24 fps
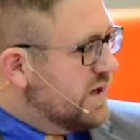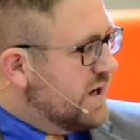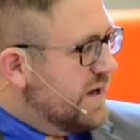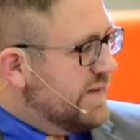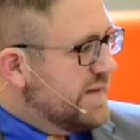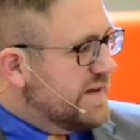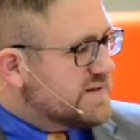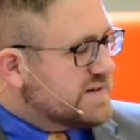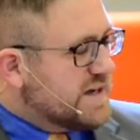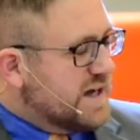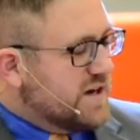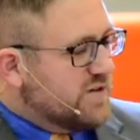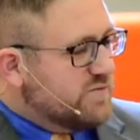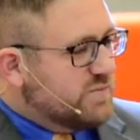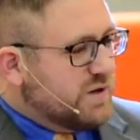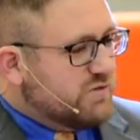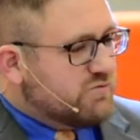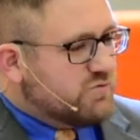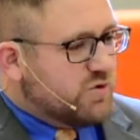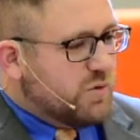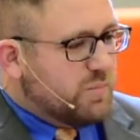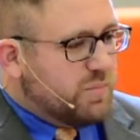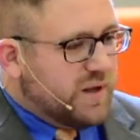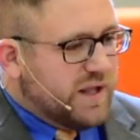and that's kind of
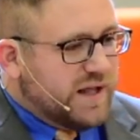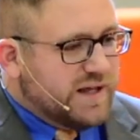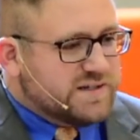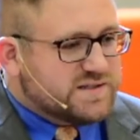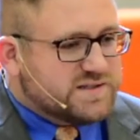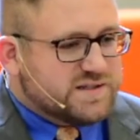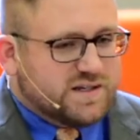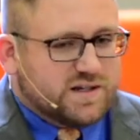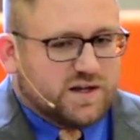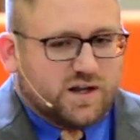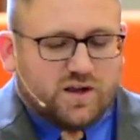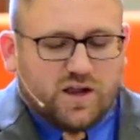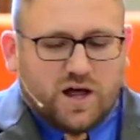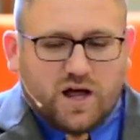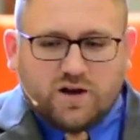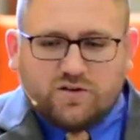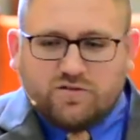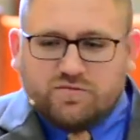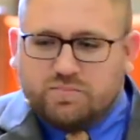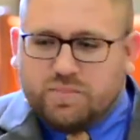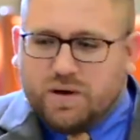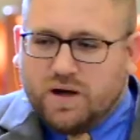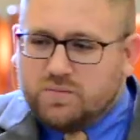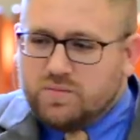been replaced in a lot
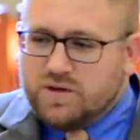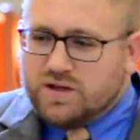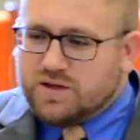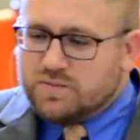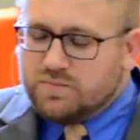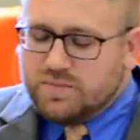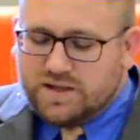of public